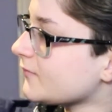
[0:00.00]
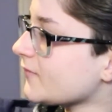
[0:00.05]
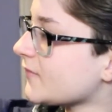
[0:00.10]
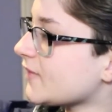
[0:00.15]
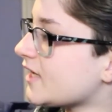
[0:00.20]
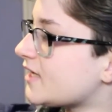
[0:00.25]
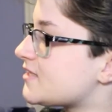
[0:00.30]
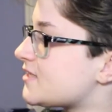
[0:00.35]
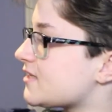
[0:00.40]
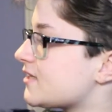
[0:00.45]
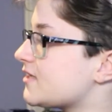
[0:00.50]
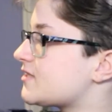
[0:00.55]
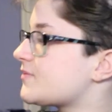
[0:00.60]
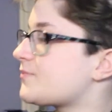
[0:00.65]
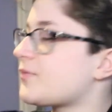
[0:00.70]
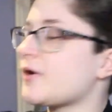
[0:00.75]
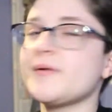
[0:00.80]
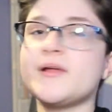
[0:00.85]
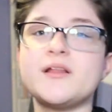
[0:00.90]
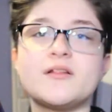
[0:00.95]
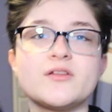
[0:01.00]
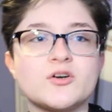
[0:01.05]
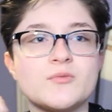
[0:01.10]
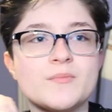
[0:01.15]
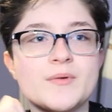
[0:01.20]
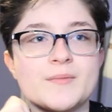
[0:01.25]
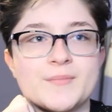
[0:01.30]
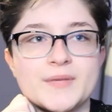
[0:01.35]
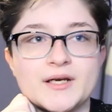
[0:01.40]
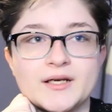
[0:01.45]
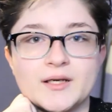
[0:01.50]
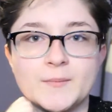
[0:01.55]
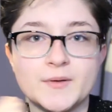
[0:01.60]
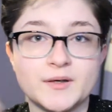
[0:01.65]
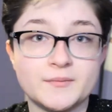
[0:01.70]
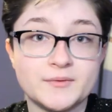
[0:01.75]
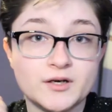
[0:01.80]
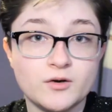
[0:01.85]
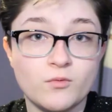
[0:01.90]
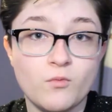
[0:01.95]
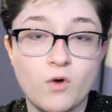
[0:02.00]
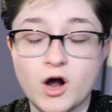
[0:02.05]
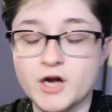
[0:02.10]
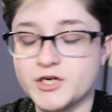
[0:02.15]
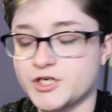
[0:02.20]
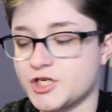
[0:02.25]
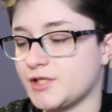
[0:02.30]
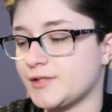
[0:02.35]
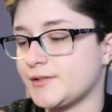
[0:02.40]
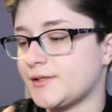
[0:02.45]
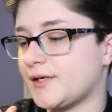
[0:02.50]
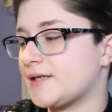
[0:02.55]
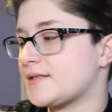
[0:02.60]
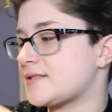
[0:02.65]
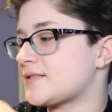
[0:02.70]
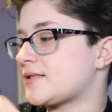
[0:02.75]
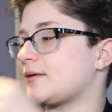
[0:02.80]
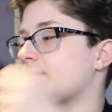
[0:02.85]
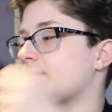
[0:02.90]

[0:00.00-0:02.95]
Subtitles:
It's probably a little bit big, but I'm going to wash it, and it's going to